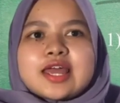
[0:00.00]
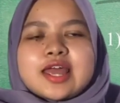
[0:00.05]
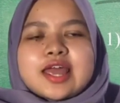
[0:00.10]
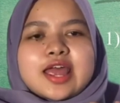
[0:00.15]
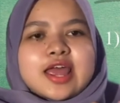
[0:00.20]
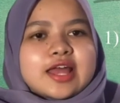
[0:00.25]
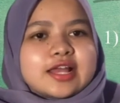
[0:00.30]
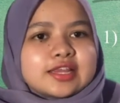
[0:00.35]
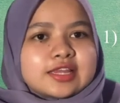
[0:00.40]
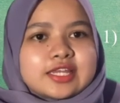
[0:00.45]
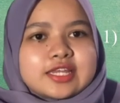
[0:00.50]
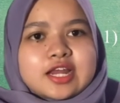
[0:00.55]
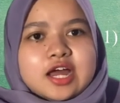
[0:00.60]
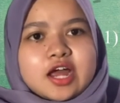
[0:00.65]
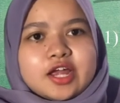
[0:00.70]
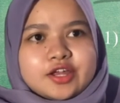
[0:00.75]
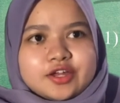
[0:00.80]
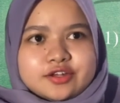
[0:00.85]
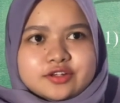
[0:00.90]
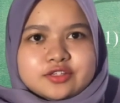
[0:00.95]
and lead
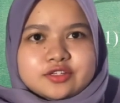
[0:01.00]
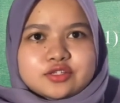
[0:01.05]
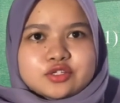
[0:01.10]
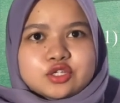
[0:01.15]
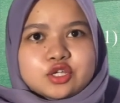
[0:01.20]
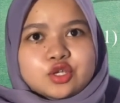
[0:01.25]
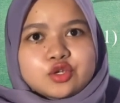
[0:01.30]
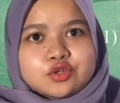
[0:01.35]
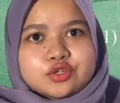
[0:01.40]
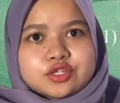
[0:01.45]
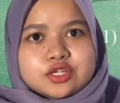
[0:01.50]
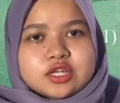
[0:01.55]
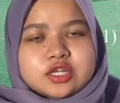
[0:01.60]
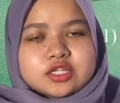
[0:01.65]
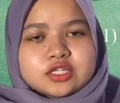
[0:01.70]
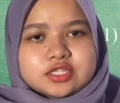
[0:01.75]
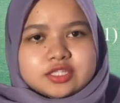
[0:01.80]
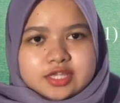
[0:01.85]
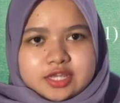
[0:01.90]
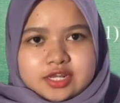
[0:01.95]
ions using
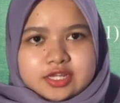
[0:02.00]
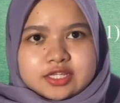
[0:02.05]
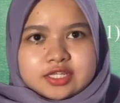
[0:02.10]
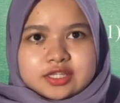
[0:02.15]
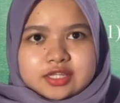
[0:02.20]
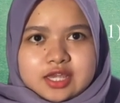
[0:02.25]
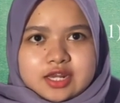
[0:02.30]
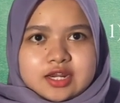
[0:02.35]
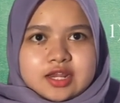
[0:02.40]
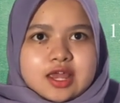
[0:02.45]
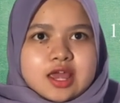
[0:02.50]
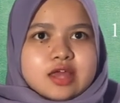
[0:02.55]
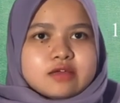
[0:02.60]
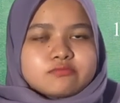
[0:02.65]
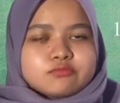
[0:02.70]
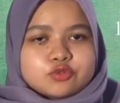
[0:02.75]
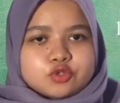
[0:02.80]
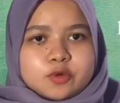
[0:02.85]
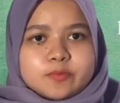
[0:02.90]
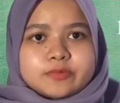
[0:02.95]
steady-state
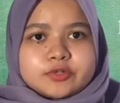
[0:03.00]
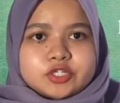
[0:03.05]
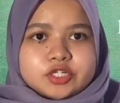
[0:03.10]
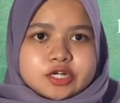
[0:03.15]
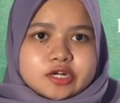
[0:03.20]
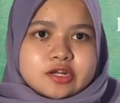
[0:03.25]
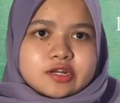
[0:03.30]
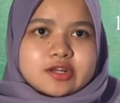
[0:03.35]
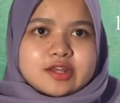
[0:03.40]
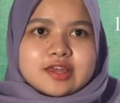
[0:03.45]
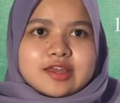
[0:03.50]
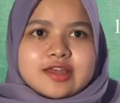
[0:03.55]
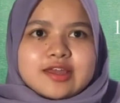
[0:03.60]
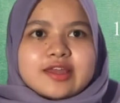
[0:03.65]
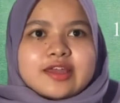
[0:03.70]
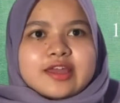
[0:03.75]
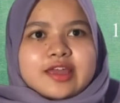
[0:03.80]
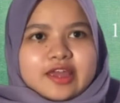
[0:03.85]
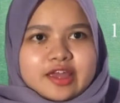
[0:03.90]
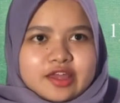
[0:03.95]
absorption
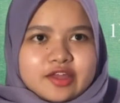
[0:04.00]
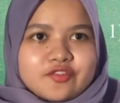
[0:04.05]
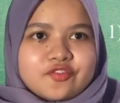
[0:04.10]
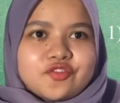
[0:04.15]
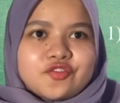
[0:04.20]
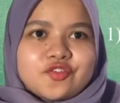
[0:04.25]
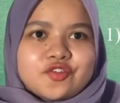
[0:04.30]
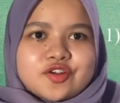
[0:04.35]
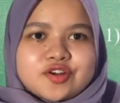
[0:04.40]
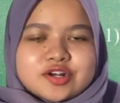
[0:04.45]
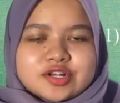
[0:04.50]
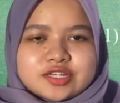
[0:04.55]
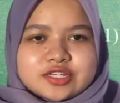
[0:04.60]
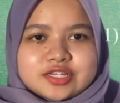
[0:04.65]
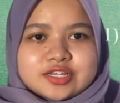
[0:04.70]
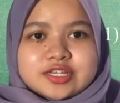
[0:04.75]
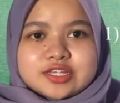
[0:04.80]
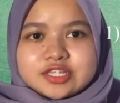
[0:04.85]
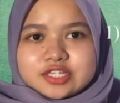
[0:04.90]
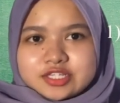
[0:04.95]
and
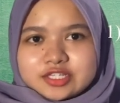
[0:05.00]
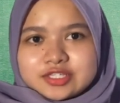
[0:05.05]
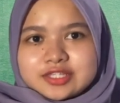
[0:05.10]
fluorescence